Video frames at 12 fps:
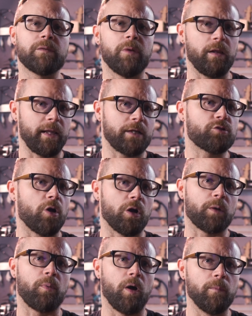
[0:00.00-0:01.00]
some
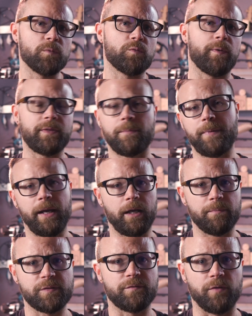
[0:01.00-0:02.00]
electronic problems with the
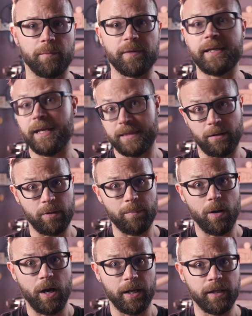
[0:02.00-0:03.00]
pickups from the kit that we
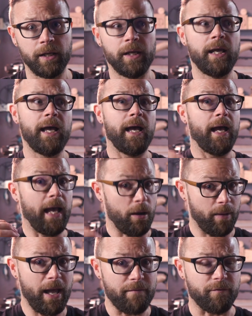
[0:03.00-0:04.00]
bought.
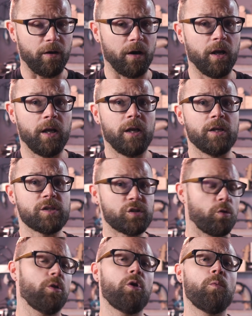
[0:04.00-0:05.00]
However,
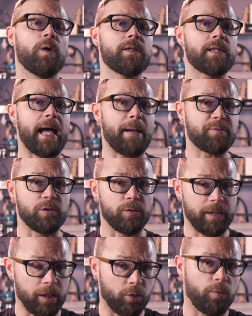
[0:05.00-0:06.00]
Solo was
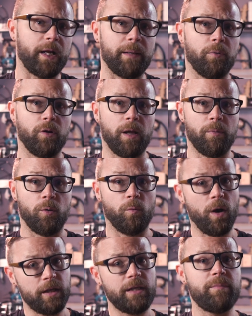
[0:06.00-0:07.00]
absolutely incredible about
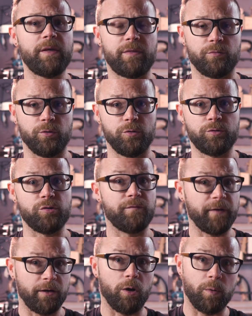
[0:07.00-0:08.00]
walking me through to
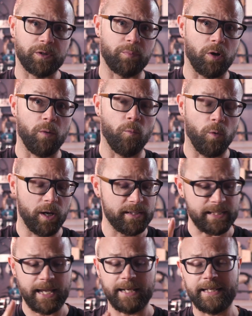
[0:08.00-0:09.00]
figure out what the problem was
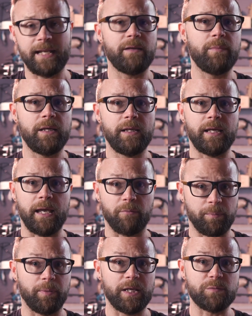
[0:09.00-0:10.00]
and getting me a
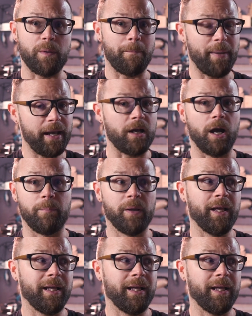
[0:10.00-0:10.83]
replacement pickup